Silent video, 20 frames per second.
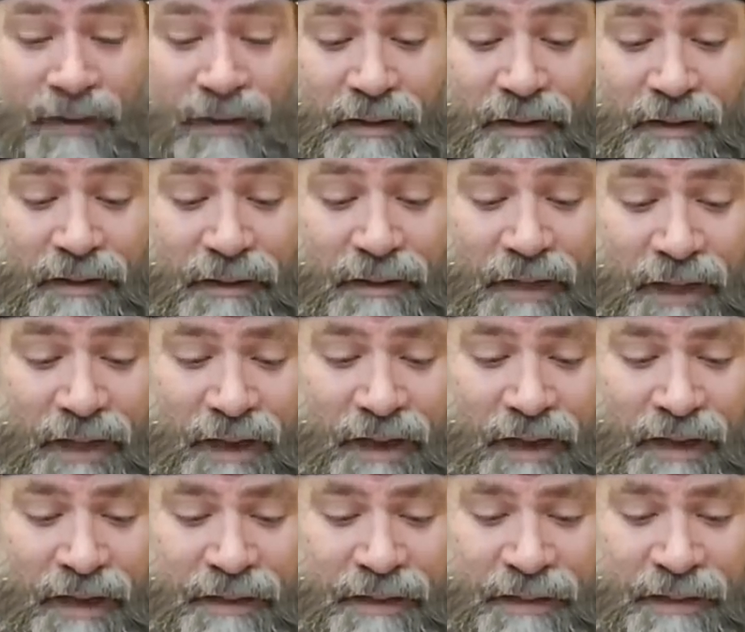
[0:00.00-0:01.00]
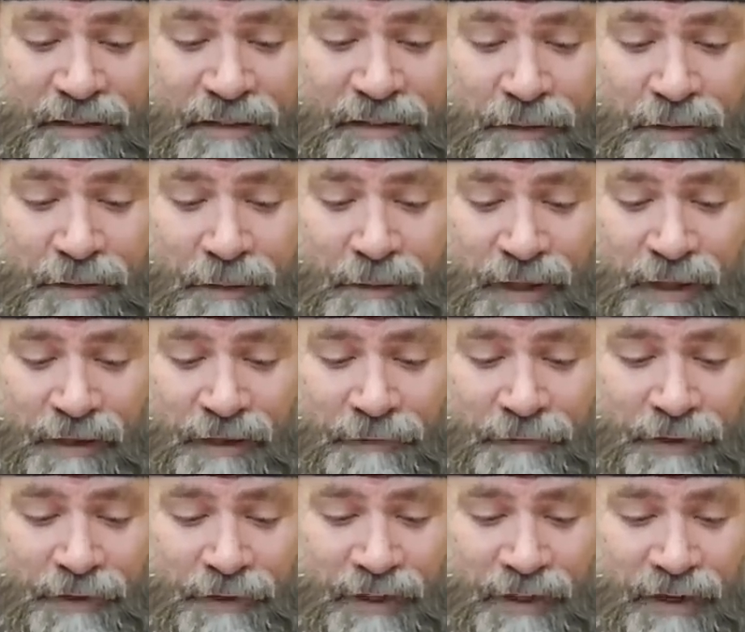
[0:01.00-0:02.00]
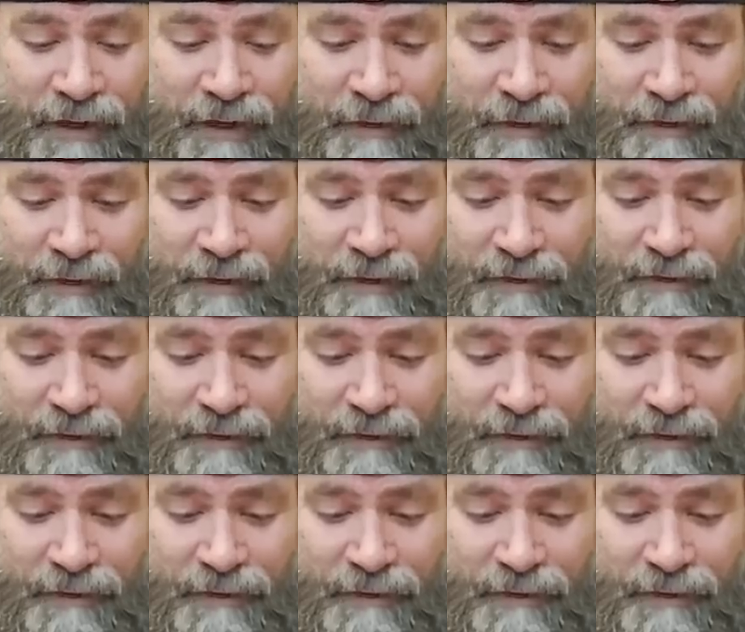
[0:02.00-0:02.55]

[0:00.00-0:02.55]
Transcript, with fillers: yeah, I need to uh, figure out